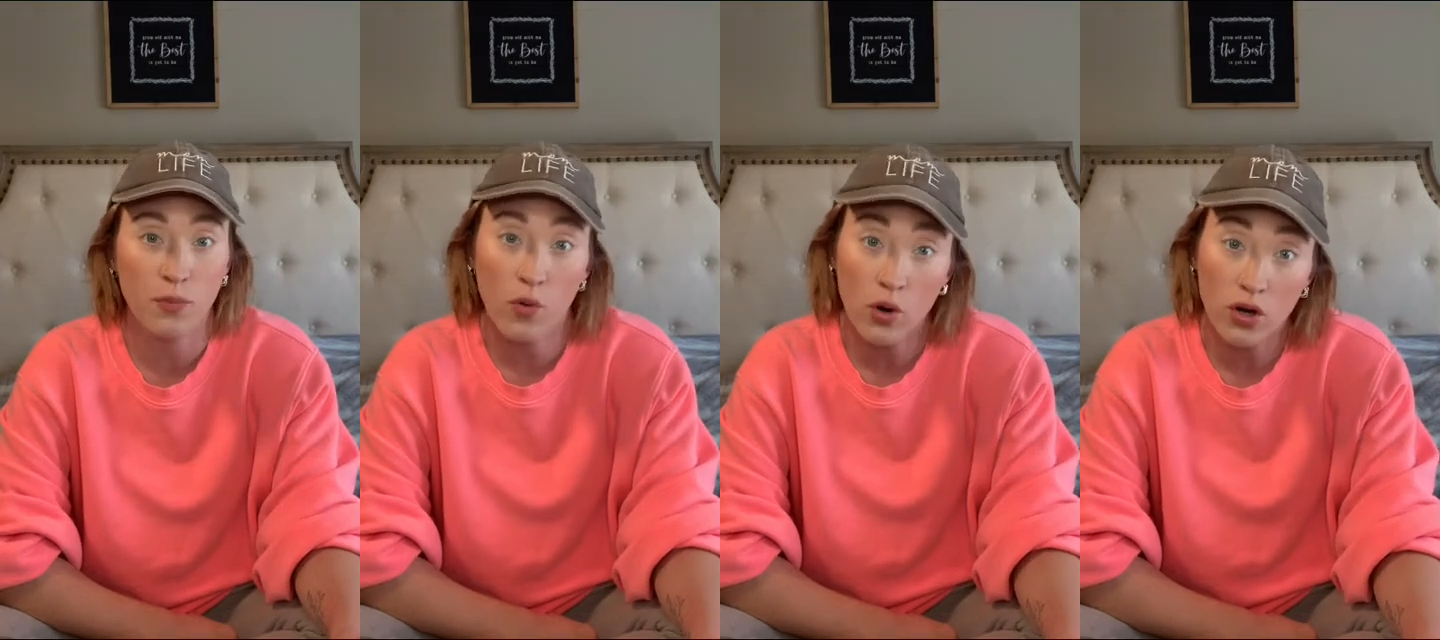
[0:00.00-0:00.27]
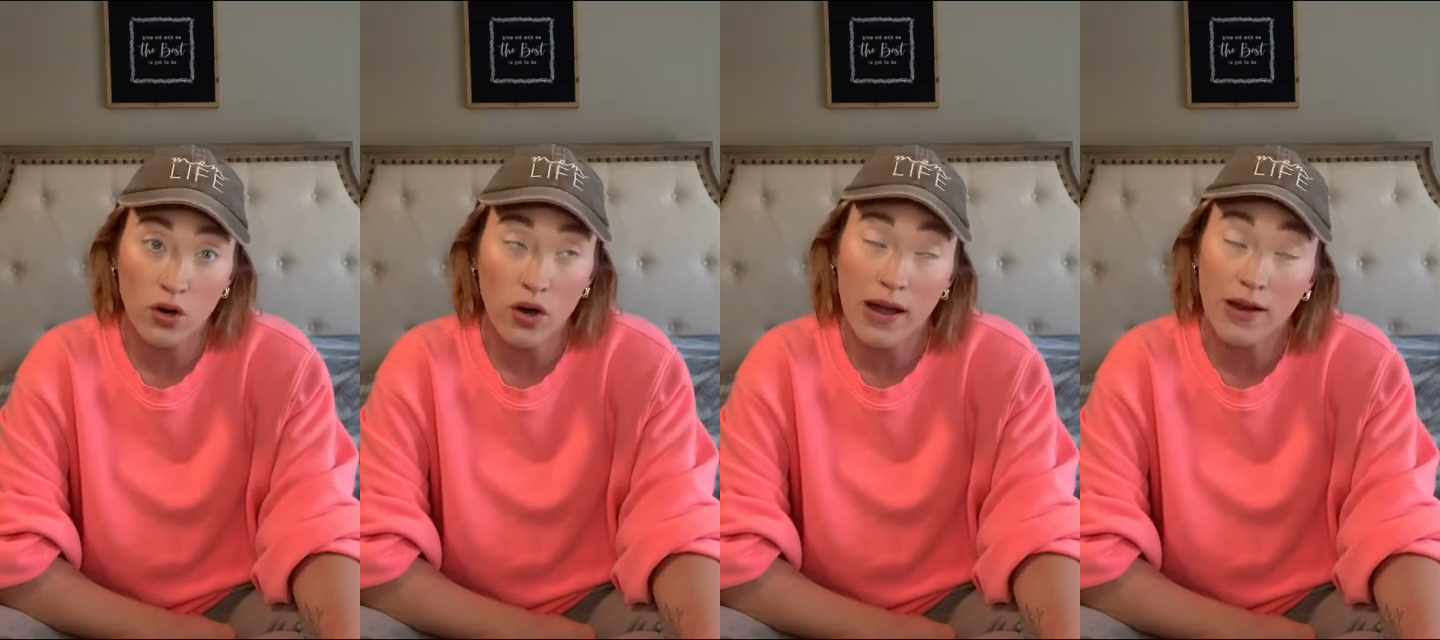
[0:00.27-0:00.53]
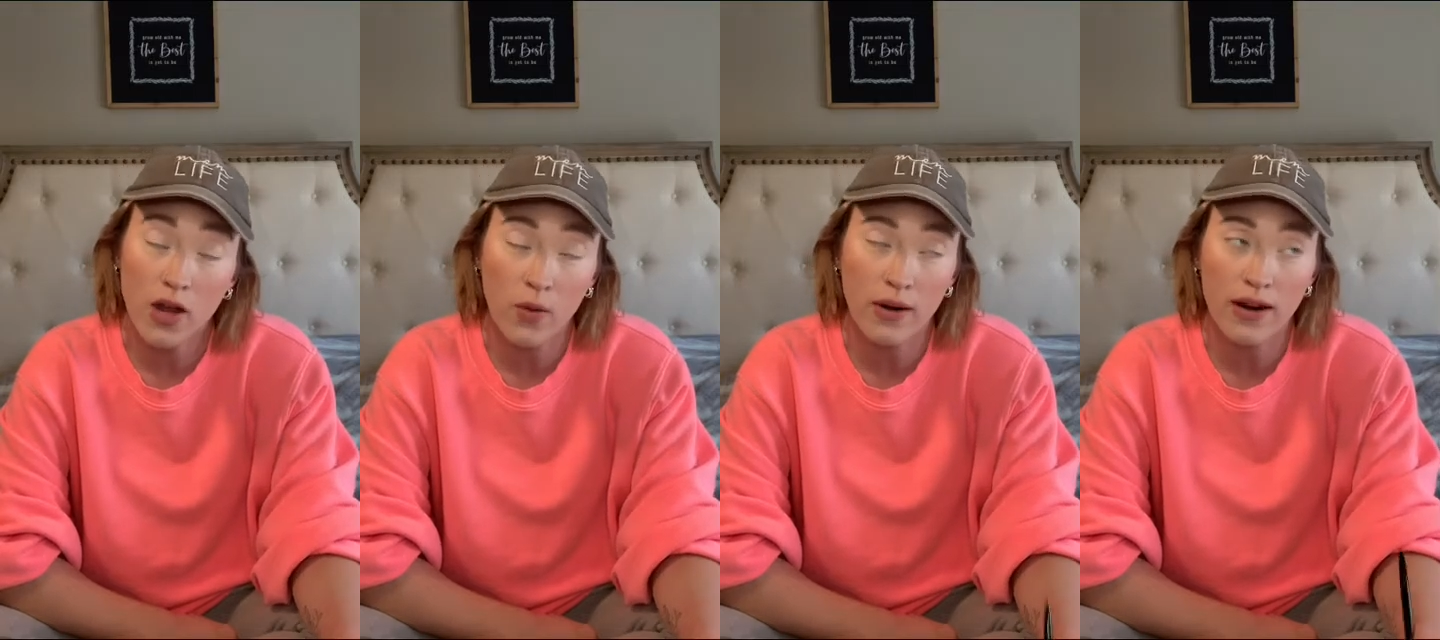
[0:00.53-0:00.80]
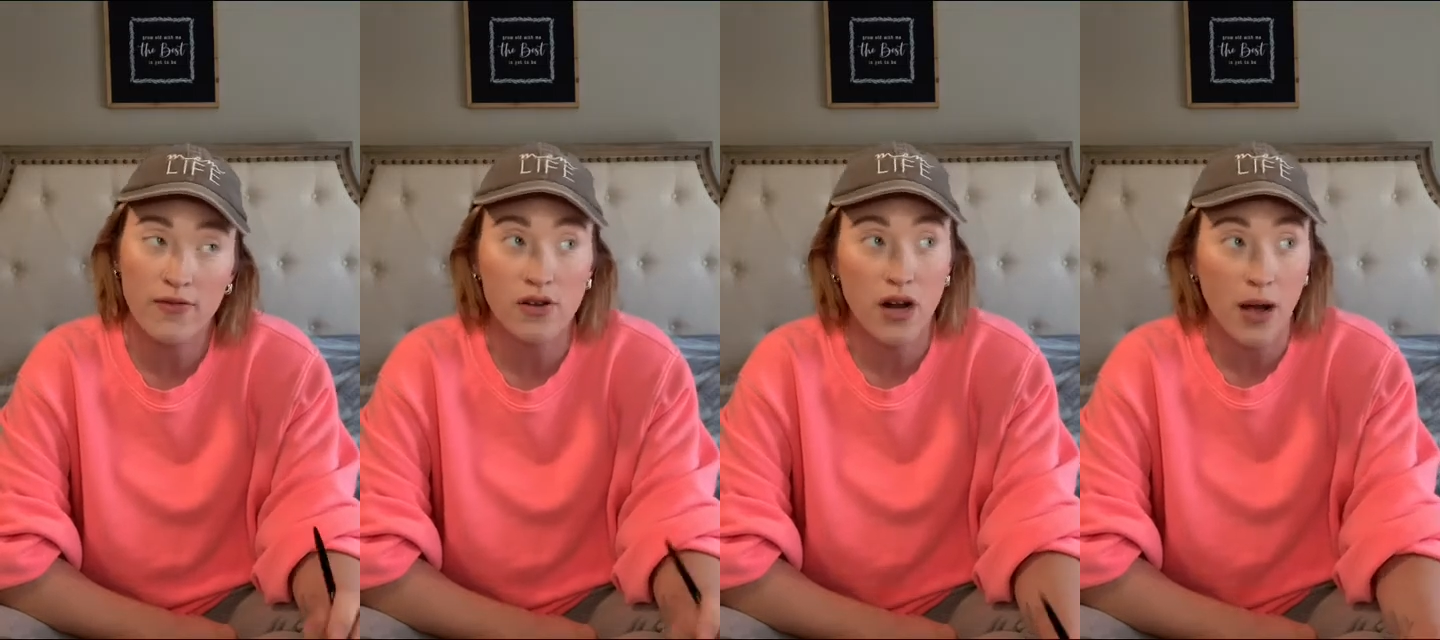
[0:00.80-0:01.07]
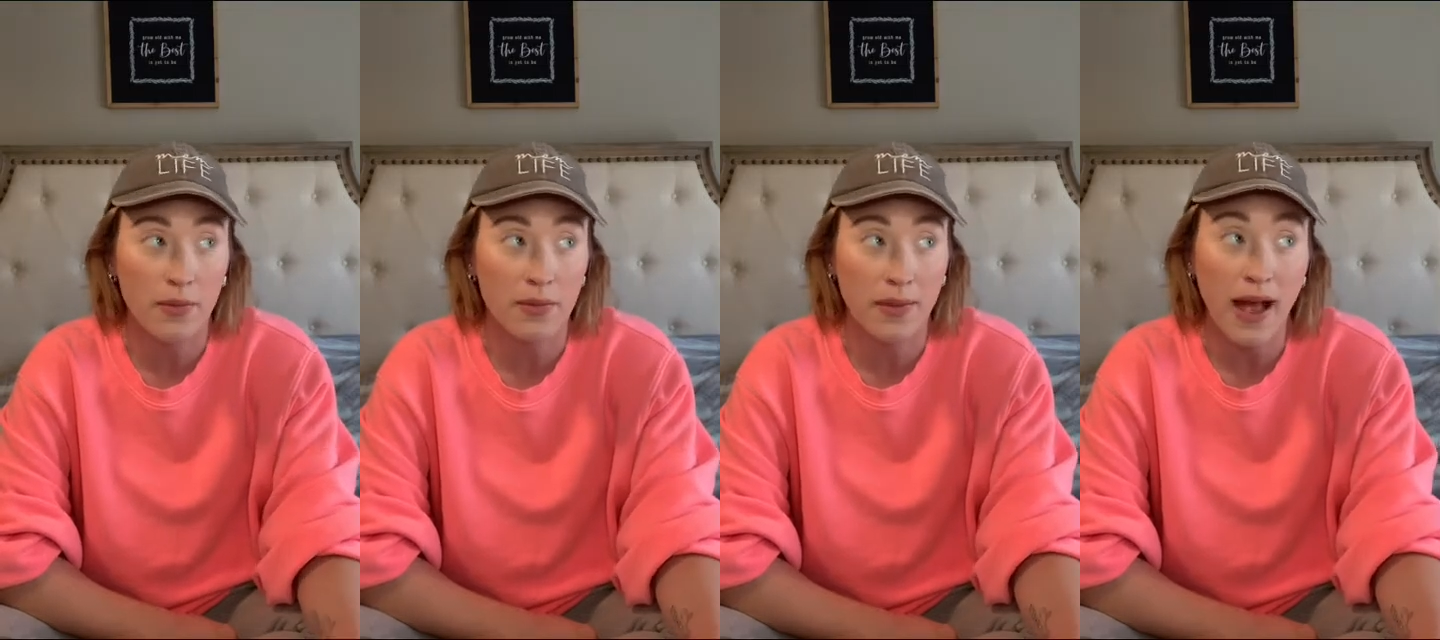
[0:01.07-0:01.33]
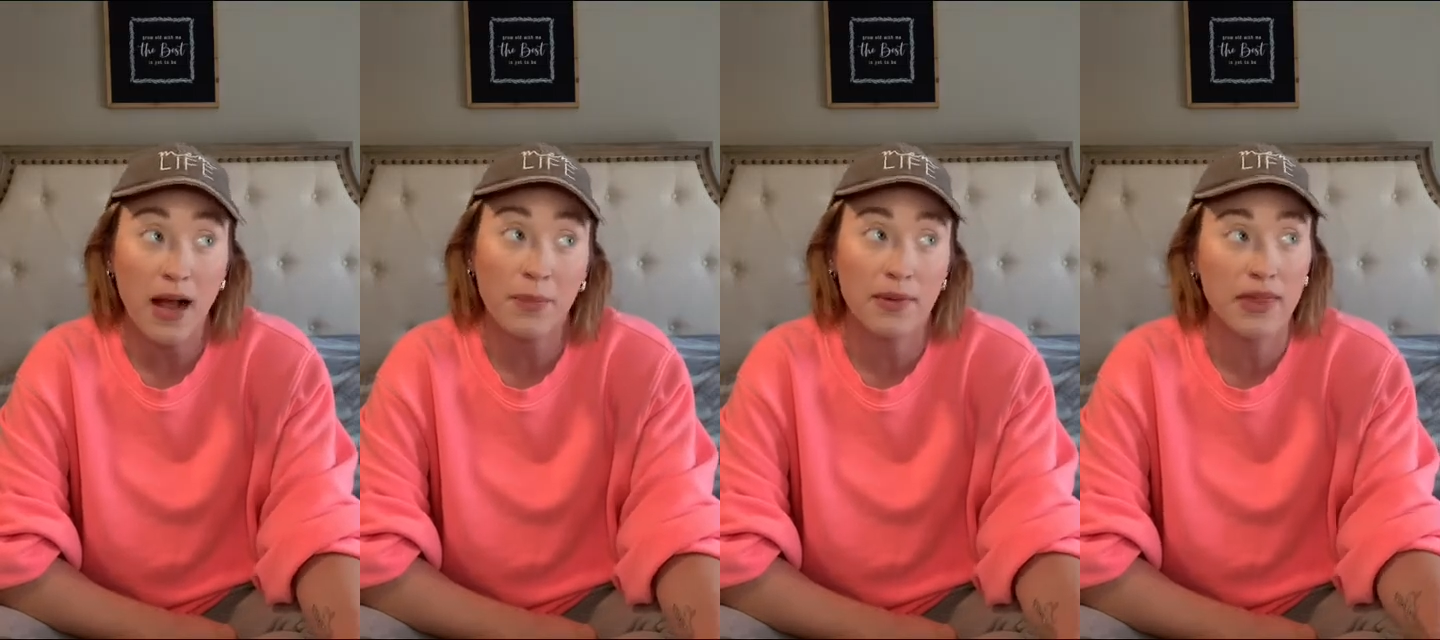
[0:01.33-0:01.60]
portal and no one ever got me back.